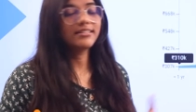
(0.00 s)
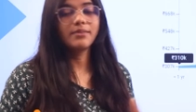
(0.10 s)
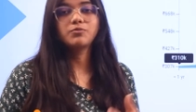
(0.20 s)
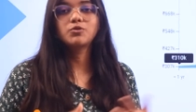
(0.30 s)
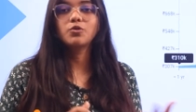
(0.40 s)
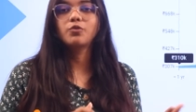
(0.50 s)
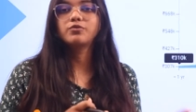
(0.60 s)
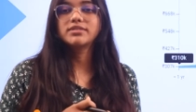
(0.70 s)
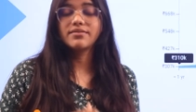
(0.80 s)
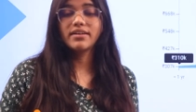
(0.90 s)
up to
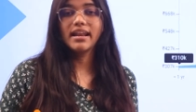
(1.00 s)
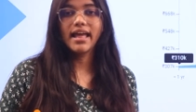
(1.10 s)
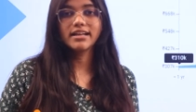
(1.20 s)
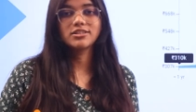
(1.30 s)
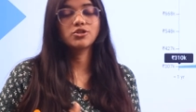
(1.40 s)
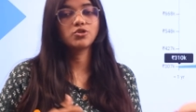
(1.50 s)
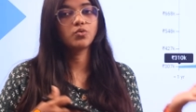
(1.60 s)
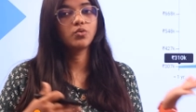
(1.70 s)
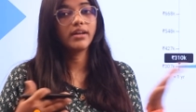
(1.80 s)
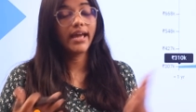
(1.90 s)
seven lakhs
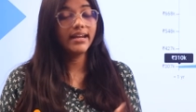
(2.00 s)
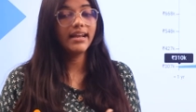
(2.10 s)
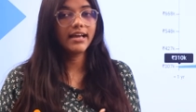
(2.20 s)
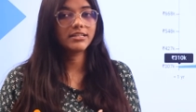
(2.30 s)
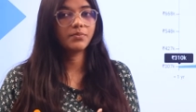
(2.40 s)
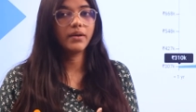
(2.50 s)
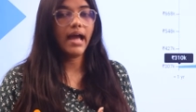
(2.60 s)
to nine lakhs per